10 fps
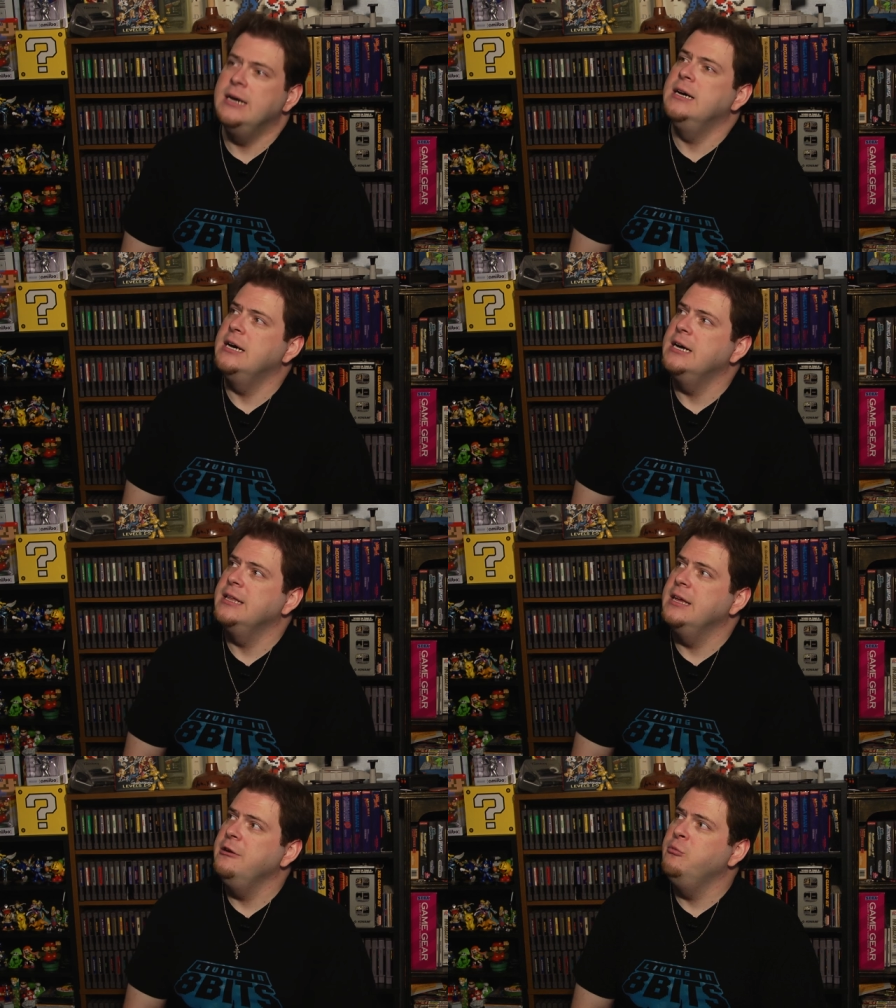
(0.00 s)

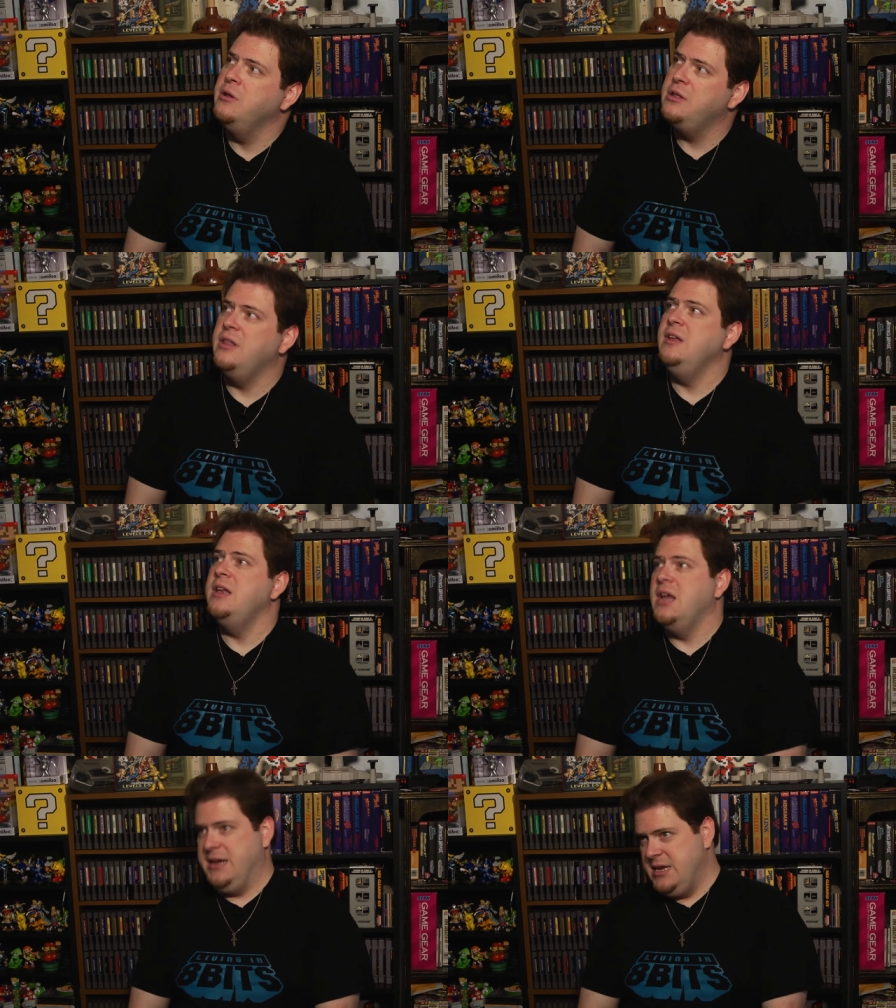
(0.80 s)
It was the
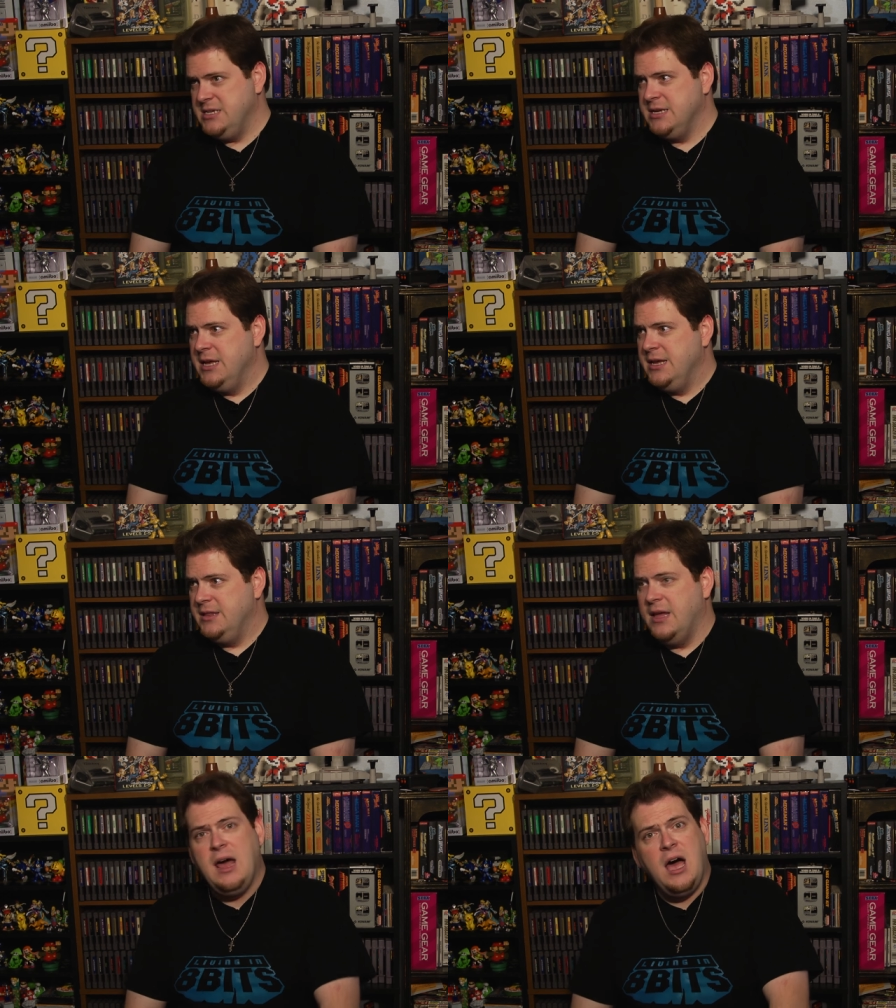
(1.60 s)
night
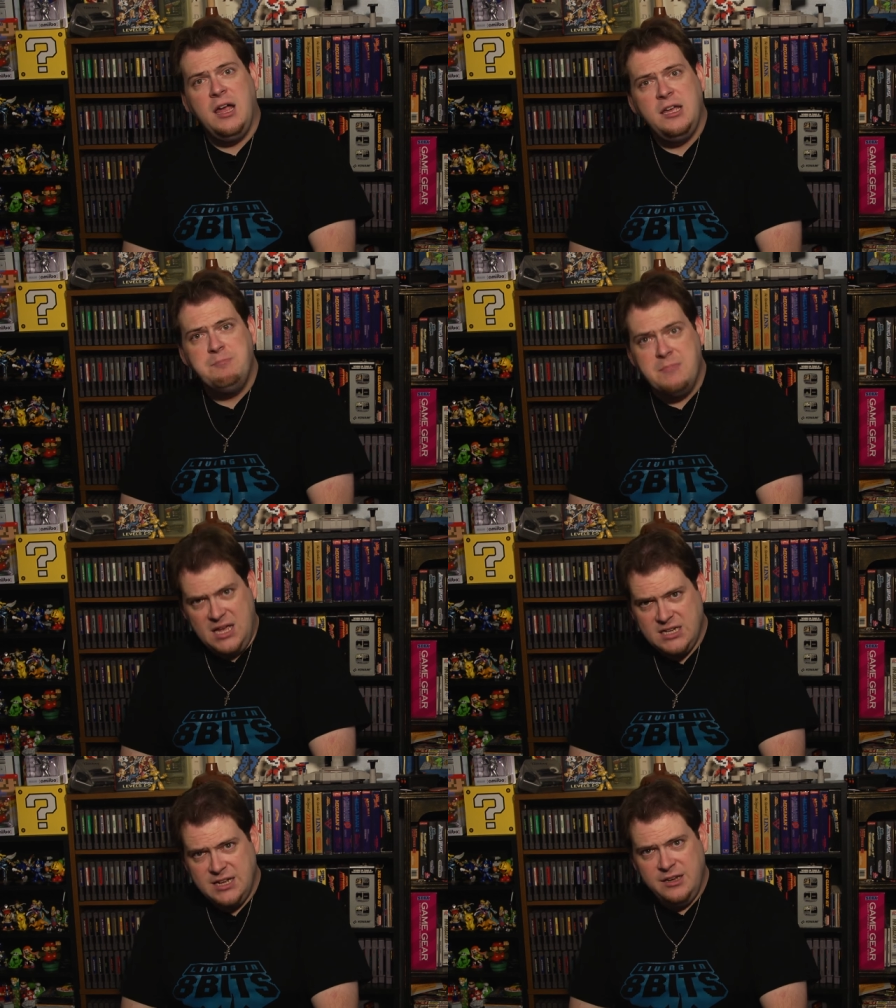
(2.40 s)
that I
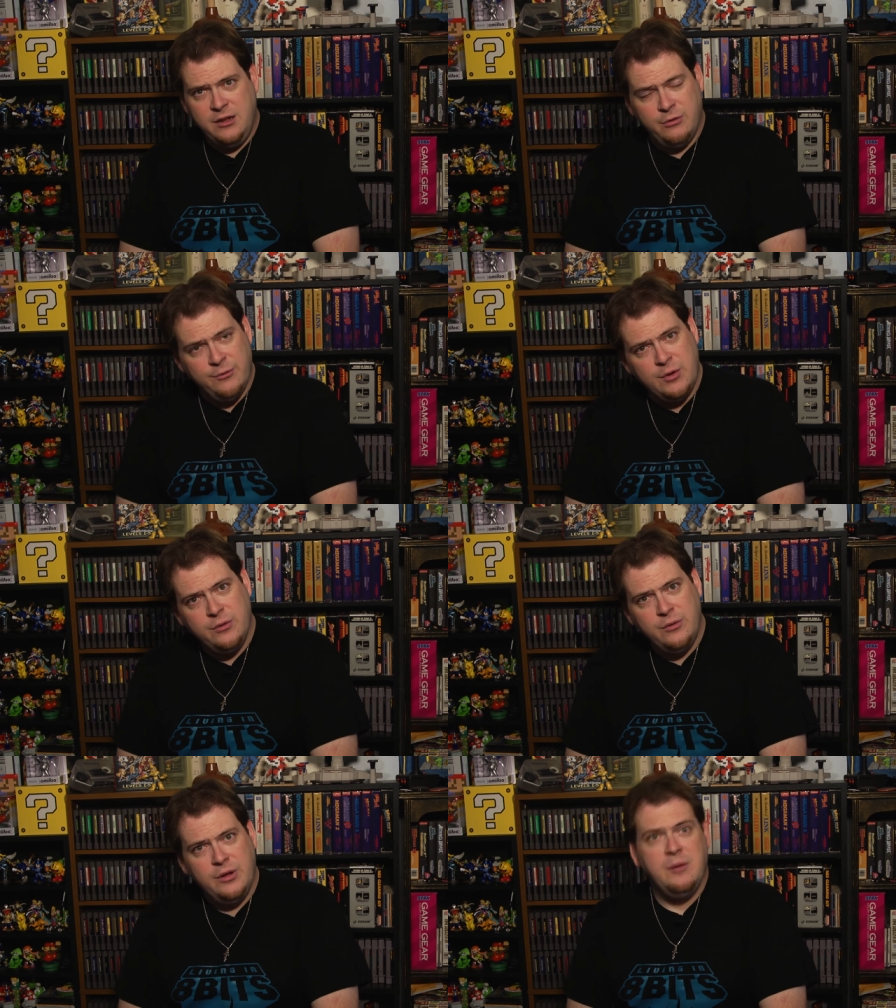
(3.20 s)
met and
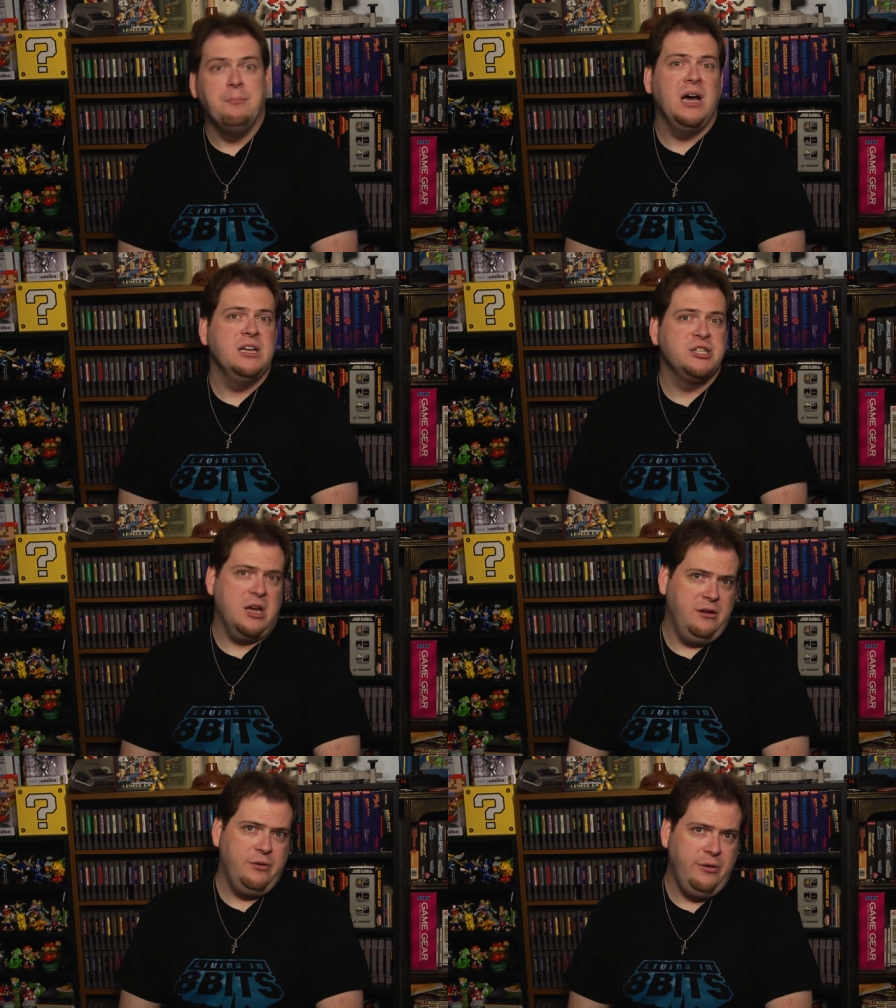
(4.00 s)
interviewed my
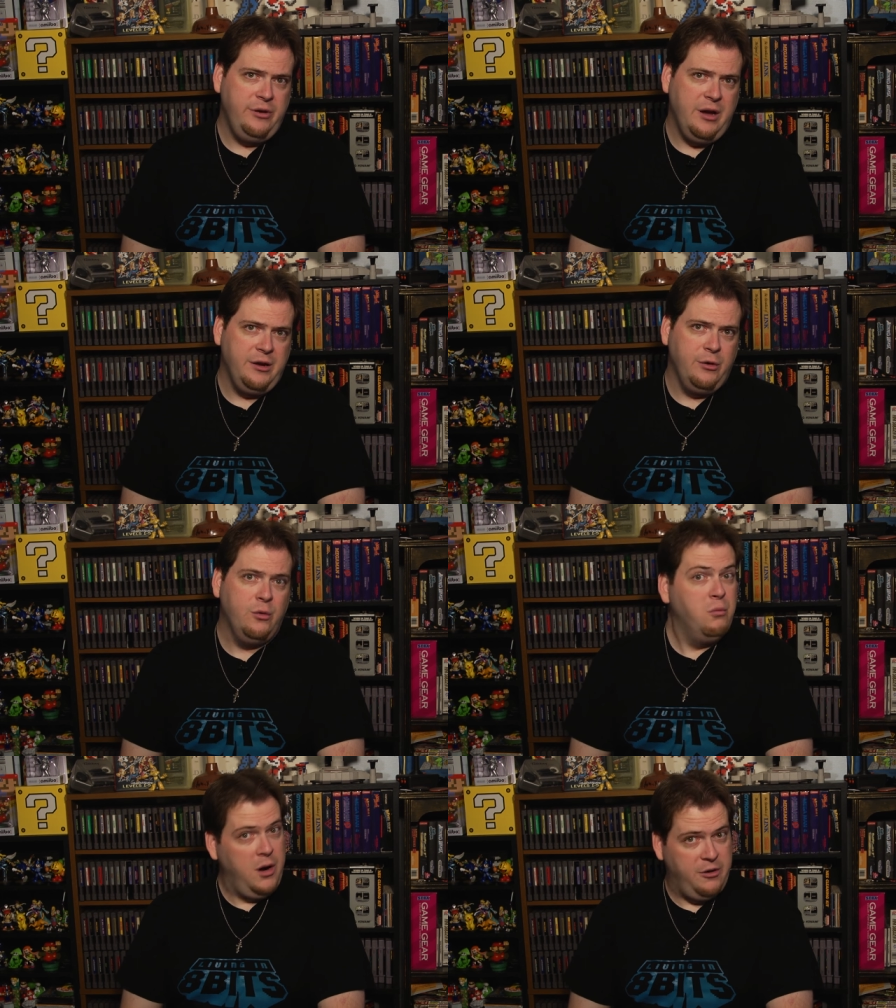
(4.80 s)
childhood idol,
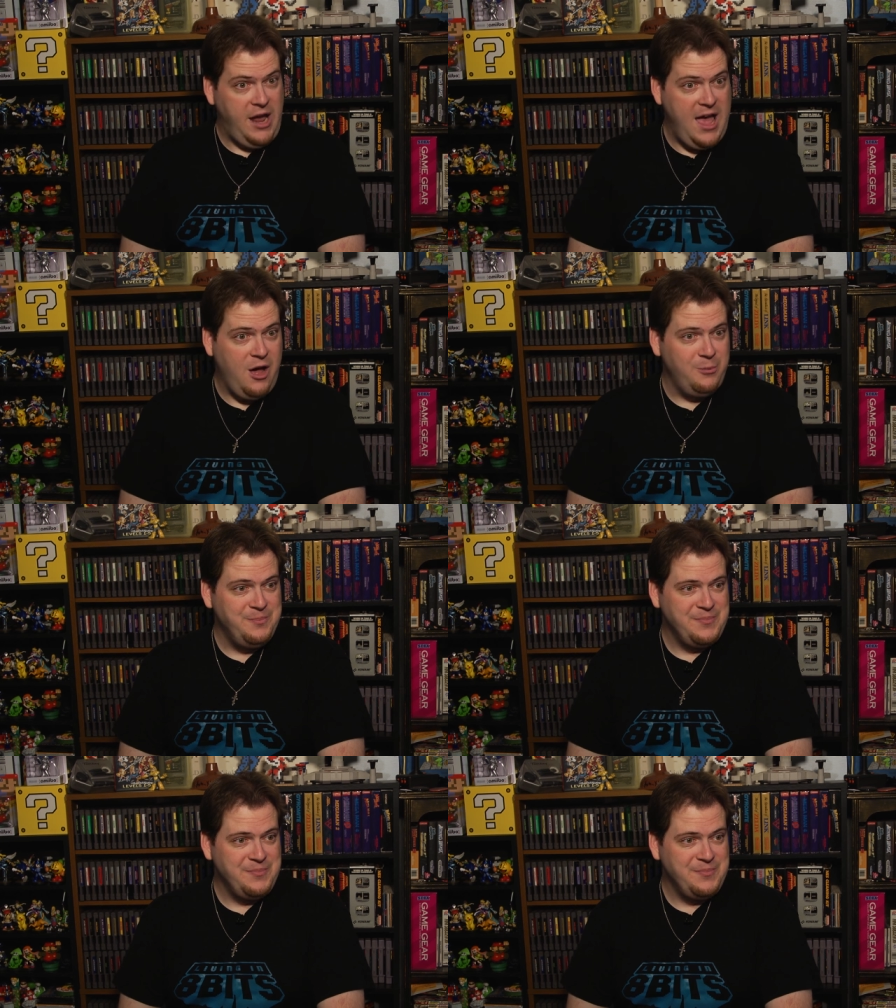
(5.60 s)
Weird Al.